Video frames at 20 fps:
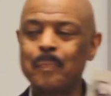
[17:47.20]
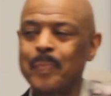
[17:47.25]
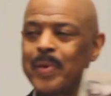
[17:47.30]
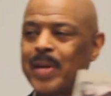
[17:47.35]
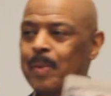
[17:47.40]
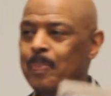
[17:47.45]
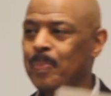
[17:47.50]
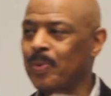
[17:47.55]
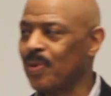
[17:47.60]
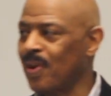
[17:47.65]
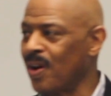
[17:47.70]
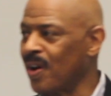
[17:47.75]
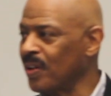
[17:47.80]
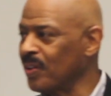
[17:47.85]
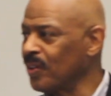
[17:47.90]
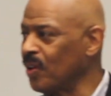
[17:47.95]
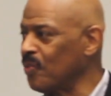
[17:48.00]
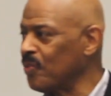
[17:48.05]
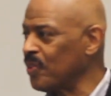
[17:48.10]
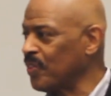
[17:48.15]
People
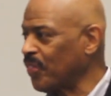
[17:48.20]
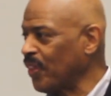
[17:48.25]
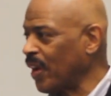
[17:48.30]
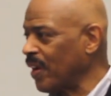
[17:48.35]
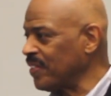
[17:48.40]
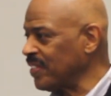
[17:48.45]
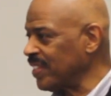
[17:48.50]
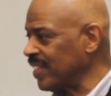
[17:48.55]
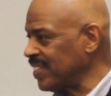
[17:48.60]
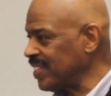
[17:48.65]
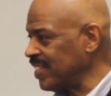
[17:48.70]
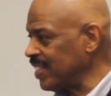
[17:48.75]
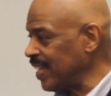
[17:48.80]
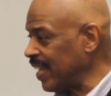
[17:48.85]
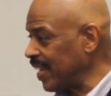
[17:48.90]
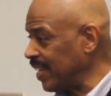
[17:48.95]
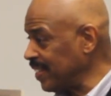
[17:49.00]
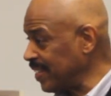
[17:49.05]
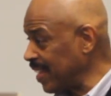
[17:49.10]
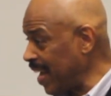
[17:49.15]
all over thought that
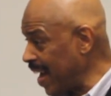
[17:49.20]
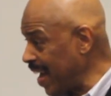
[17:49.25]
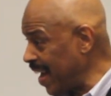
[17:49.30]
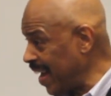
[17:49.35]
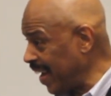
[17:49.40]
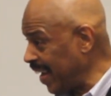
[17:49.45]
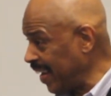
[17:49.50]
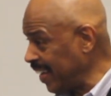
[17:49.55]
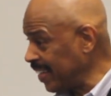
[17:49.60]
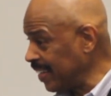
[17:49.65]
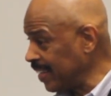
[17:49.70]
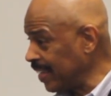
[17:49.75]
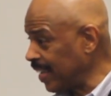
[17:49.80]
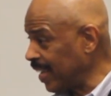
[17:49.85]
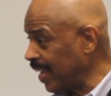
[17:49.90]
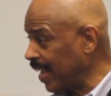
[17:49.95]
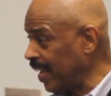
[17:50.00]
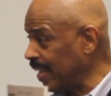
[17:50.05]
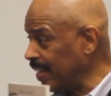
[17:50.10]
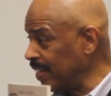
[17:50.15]
she had died,
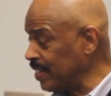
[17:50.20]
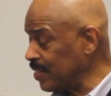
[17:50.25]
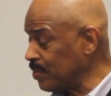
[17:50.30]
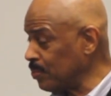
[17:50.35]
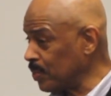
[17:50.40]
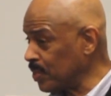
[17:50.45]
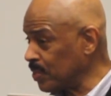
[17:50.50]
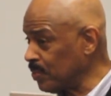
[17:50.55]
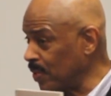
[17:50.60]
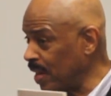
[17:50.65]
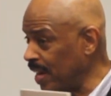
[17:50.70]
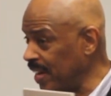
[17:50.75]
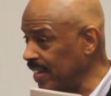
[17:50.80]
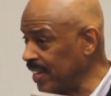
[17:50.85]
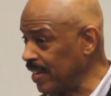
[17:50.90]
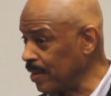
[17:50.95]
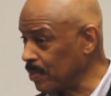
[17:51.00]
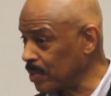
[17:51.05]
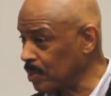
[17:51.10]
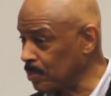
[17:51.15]
and this was right
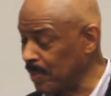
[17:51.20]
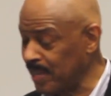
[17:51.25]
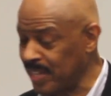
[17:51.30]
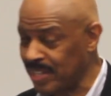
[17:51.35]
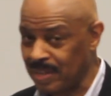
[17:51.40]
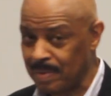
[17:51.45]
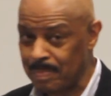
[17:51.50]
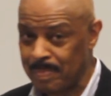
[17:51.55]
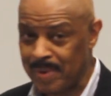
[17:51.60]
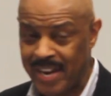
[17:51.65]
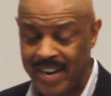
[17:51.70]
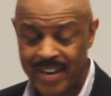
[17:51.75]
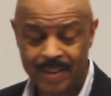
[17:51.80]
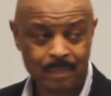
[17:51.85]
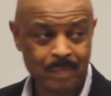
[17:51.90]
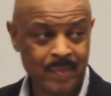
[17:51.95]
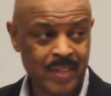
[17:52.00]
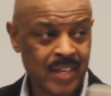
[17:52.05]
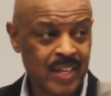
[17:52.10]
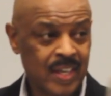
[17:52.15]
here was bringing her back.
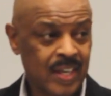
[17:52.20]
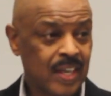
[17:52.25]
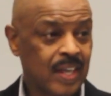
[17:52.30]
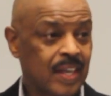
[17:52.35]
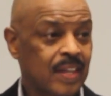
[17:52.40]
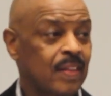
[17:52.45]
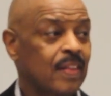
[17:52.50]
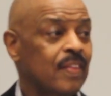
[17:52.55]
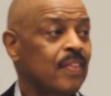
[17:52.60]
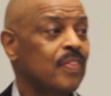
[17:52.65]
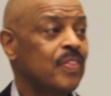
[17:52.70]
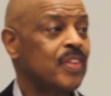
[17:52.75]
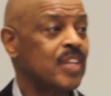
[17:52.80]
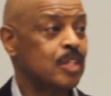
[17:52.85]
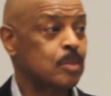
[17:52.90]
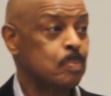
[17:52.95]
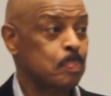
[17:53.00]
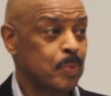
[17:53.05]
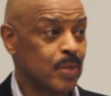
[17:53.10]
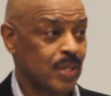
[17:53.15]

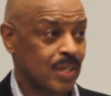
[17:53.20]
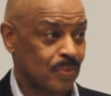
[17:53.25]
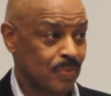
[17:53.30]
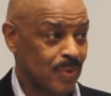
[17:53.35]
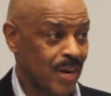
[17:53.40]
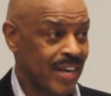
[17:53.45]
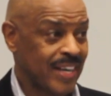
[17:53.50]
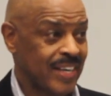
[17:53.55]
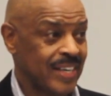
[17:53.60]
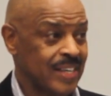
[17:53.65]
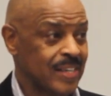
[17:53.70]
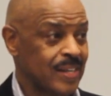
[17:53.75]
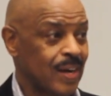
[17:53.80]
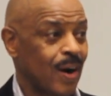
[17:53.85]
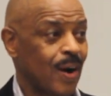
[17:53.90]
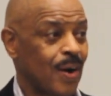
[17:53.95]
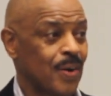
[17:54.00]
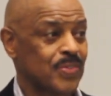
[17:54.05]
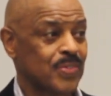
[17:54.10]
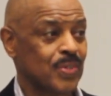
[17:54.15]
This book right here
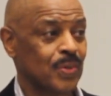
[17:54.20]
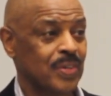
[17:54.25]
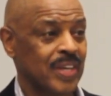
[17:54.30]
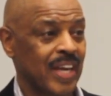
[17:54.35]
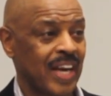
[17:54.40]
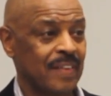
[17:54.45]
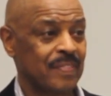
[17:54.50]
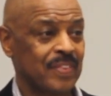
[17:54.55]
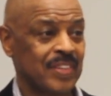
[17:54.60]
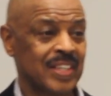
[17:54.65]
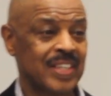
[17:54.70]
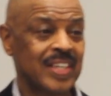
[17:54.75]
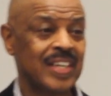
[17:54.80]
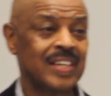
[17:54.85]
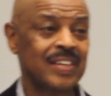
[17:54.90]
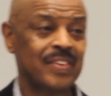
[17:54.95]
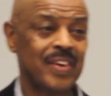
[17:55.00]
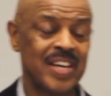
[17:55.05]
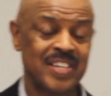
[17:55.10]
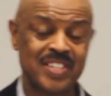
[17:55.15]
also gave her the
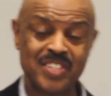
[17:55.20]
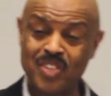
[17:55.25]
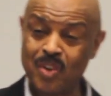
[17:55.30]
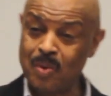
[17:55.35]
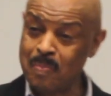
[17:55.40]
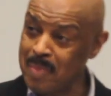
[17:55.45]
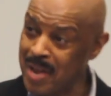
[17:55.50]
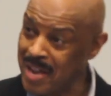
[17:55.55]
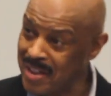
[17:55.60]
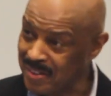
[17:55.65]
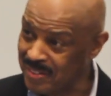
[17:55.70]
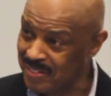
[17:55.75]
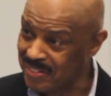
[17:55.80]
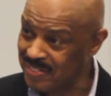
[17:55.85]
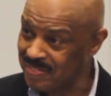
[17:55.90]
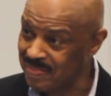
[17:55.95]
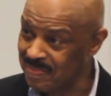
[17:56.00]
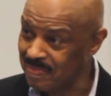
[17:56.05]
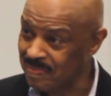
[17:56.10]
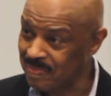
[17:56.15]
Congressional Medal.
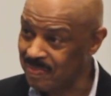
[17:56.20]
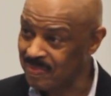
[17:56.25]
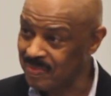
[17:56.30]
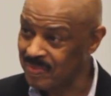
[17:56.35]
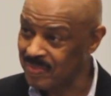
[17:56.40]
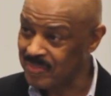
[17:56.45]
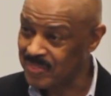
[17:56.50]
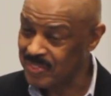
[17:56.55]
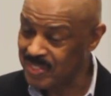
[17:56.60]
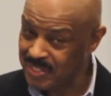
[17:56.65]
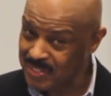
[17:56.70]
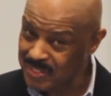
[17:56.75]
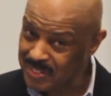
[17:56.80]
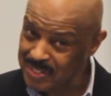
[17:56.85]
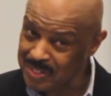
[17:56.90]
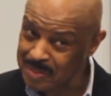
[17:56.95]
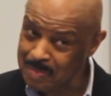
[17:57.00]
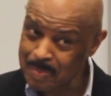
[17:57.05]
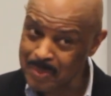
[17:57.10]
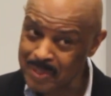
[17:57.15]
This
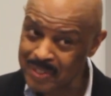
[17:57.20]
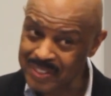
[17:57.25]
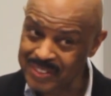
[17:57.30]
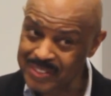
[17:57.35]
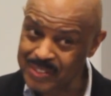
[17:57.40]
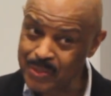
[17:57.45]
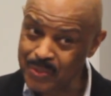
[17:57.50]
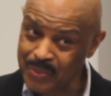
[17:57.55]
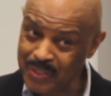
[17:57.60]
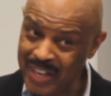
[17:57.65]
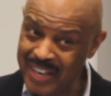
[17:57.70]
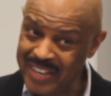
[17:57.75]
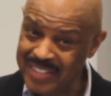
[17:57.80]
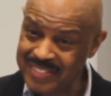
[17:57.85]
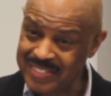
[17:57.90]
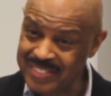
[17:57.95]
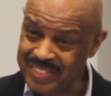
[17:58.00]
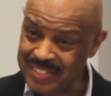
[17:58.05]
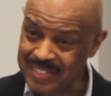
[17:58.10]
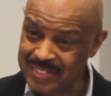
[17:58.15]
little book, 2
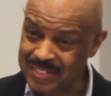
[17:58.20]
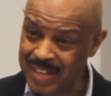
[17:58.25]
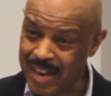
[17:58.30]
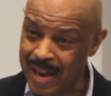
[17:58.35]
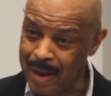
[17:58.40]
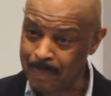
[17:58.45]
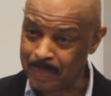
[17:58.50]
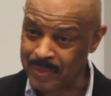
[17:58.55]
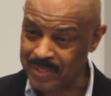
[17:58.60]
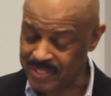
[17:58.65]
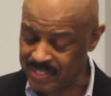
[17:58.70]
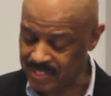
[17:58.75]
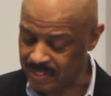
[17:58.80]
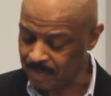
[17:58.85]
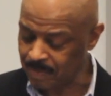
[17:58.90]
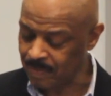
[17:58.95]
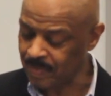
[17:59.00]
things is accomplished.